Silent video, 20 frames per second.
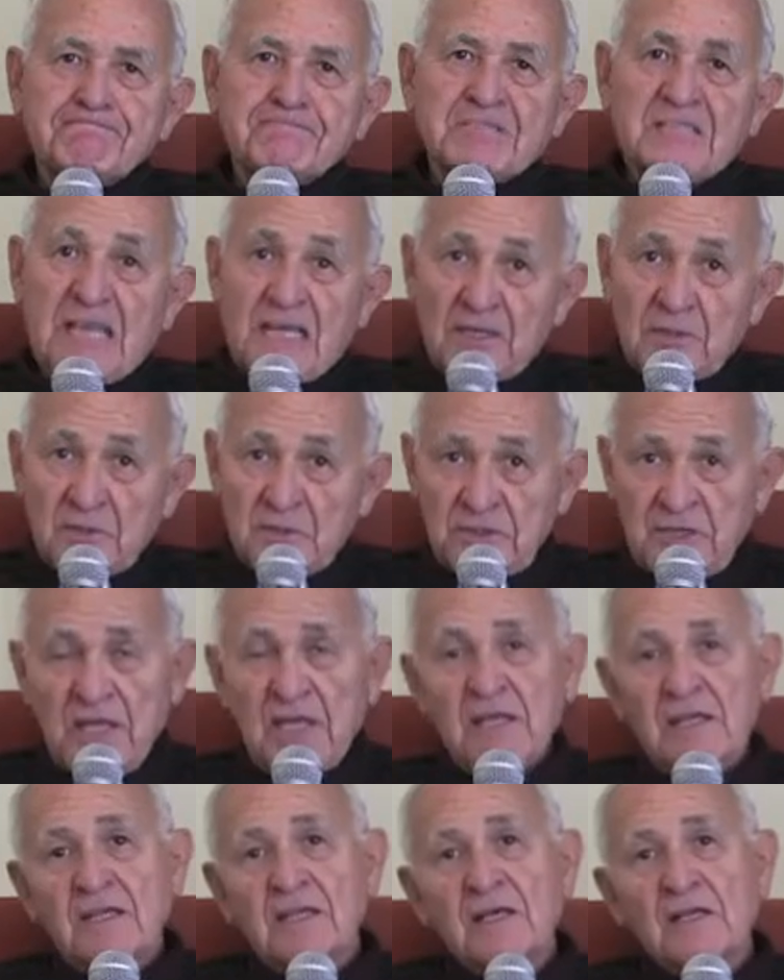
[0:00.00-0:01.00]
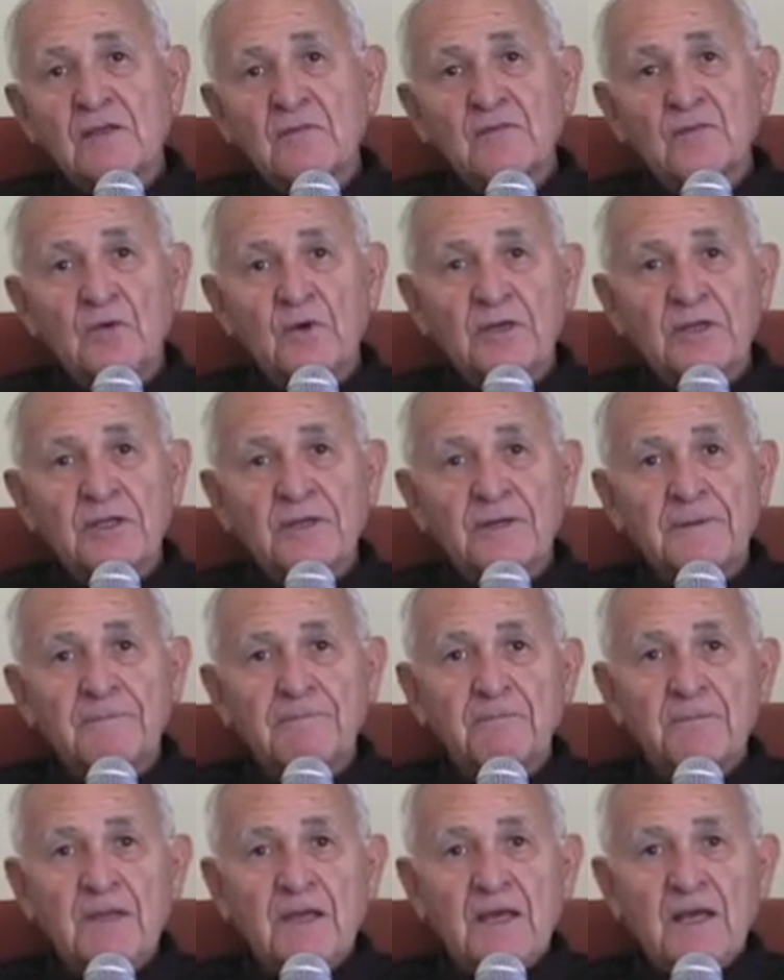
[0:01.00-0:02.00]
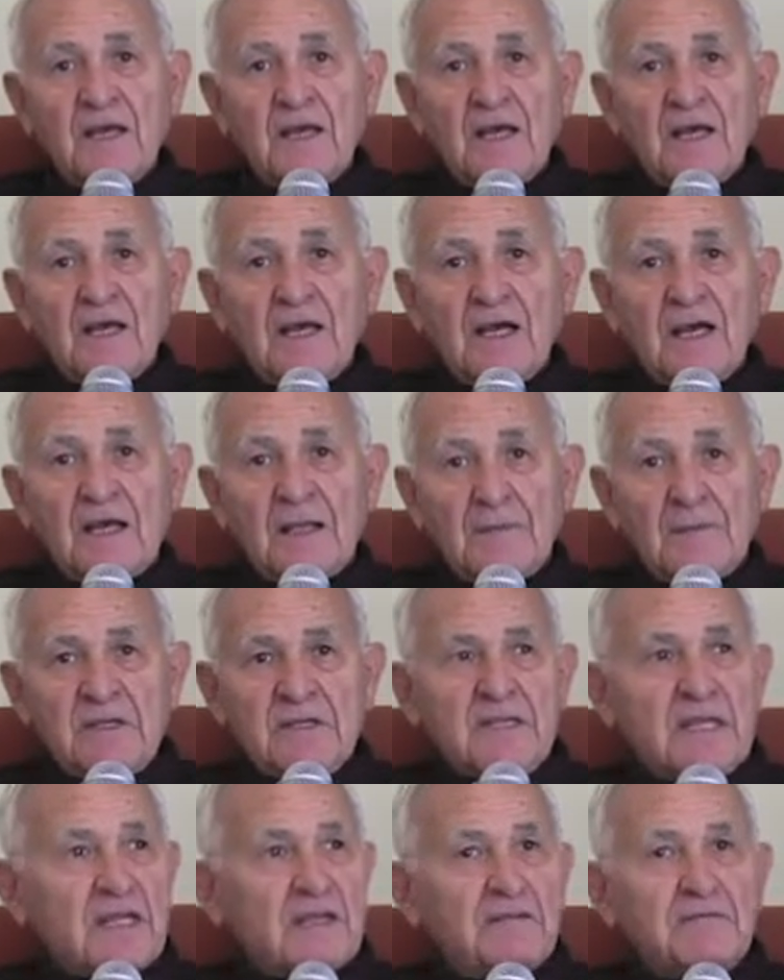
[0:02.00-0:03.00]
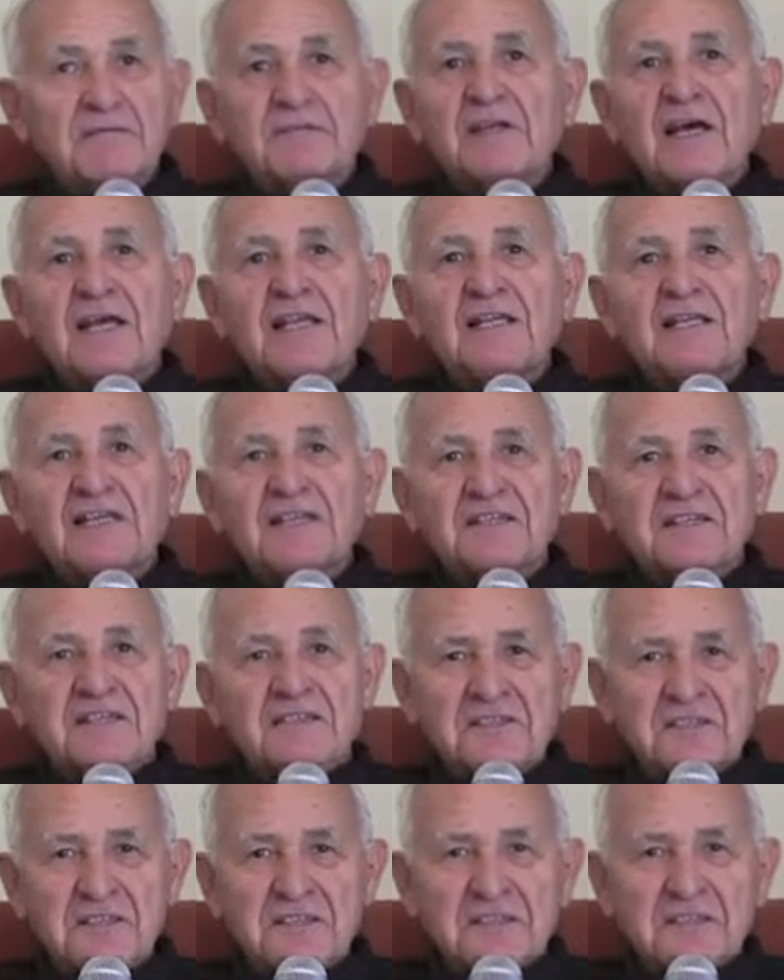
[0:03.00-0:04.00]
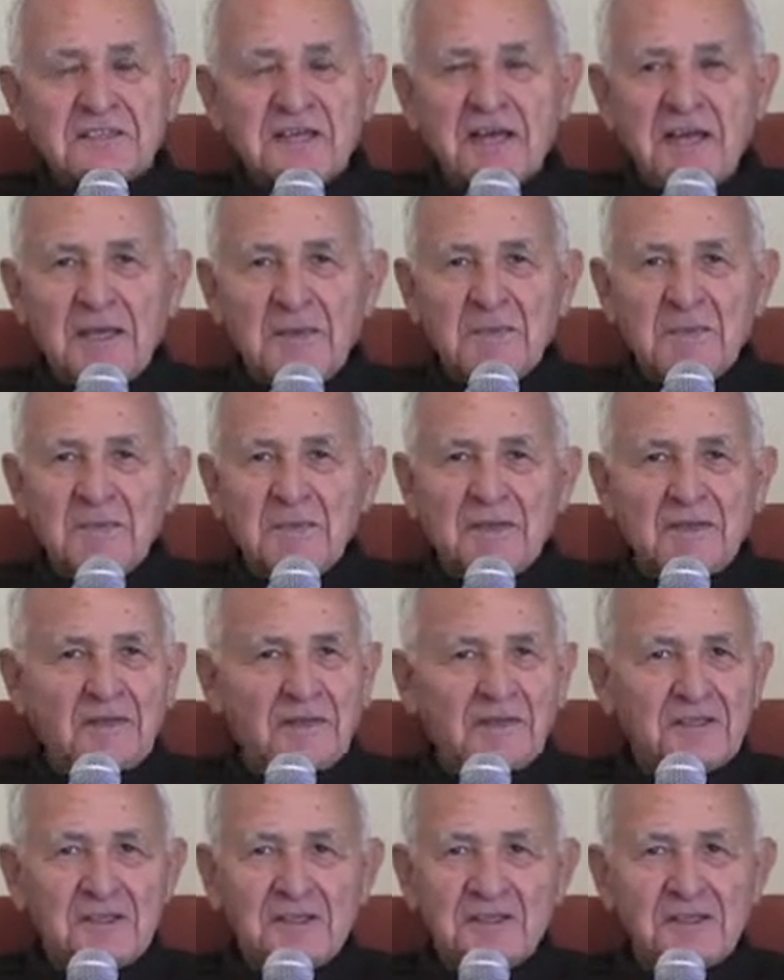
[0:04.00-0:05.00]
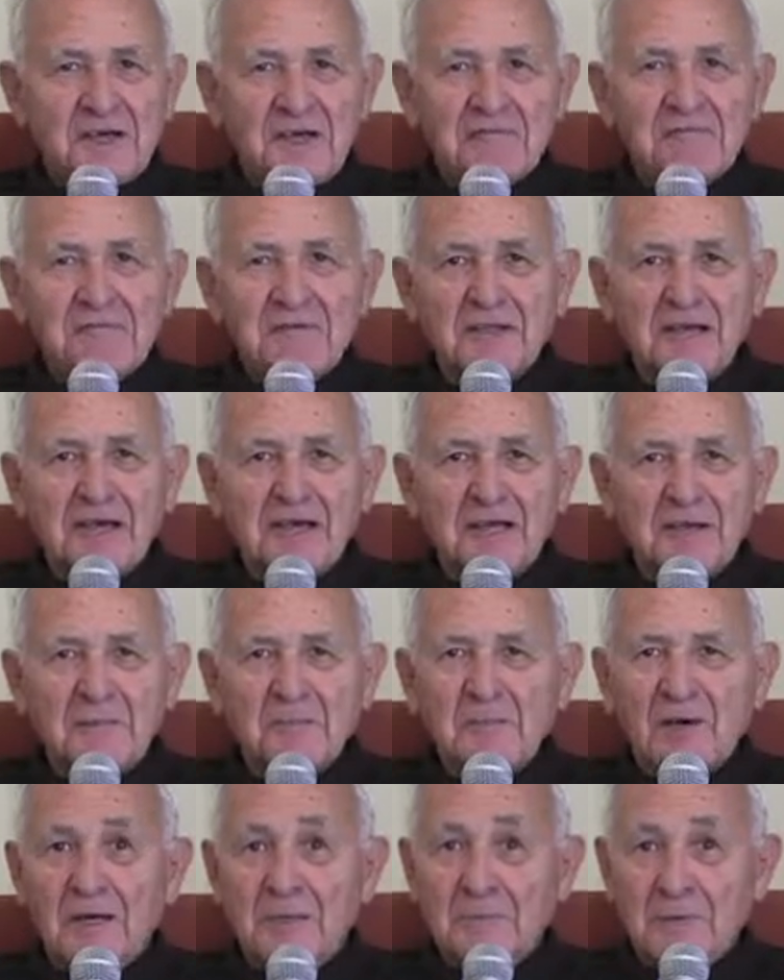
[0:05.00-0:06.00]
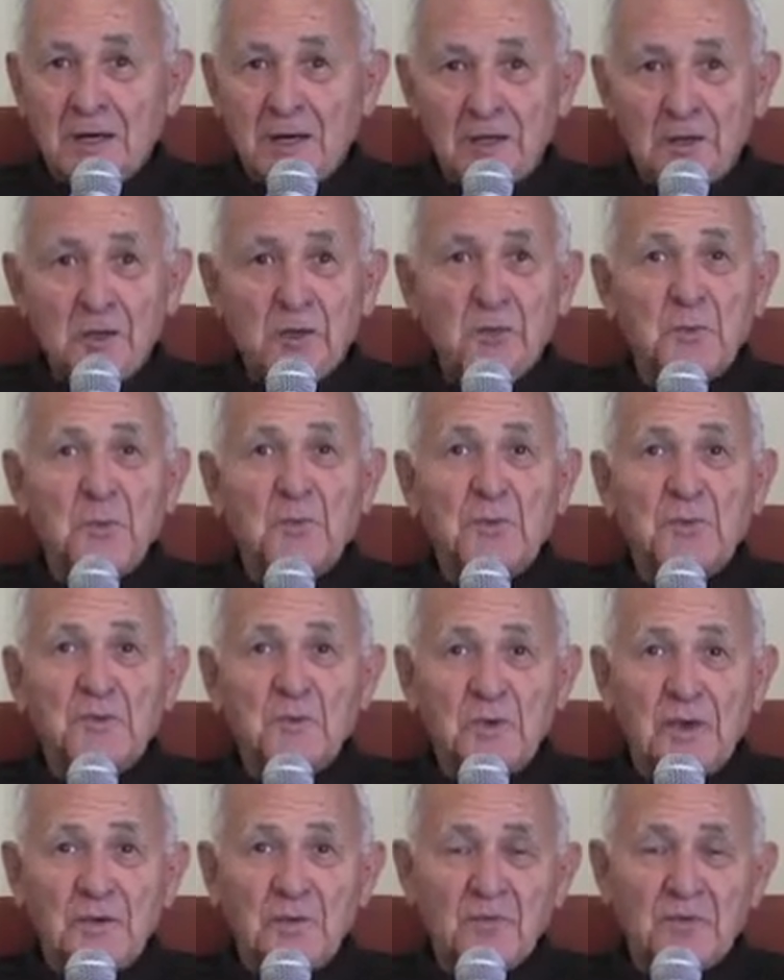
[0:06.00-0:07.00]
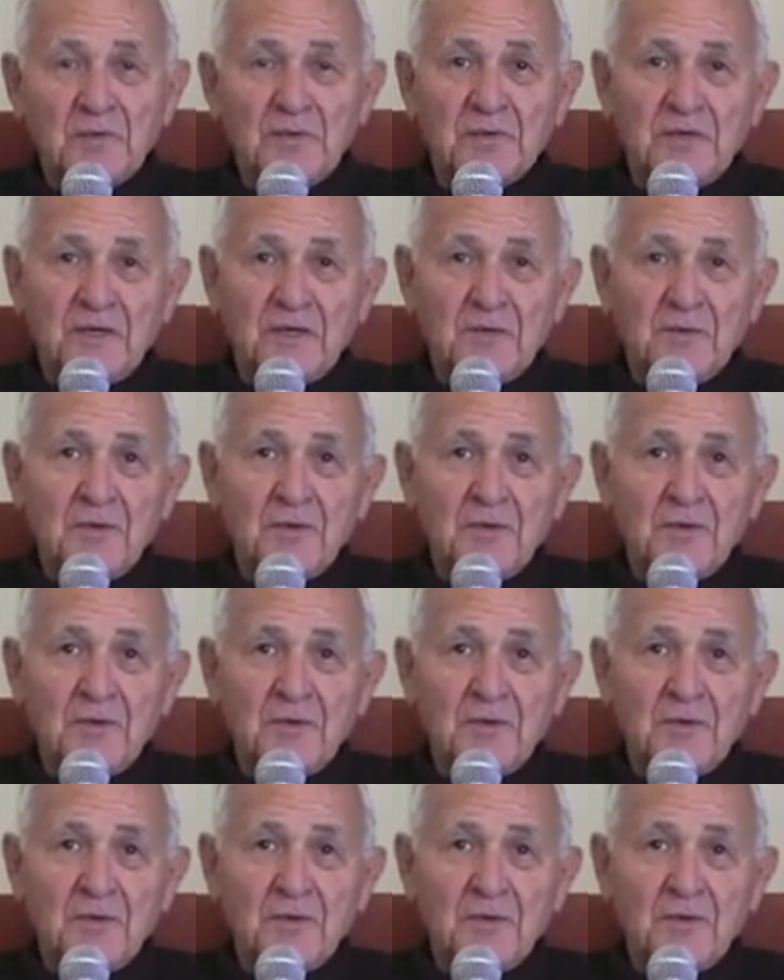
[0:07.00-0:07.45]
San Jose, California. I'd been taking flying lessons at the time and did not fly up on my own, but went with